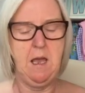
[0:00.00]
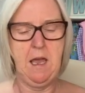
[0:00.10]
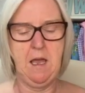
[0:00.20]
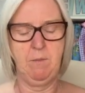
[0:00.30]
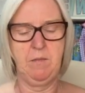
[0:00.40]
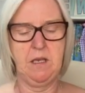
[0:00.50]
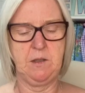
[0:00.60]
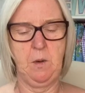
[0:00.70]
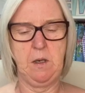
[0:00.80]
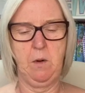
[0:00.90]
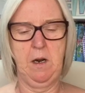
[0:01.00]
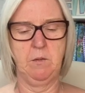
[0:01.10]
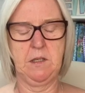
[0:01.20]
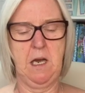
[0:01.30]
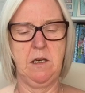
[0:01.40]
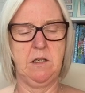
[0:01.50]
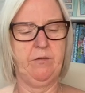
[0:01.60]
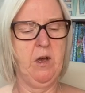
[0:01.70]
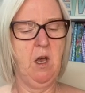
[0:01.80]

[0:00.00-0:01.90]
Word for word: um, this week when I was kind of,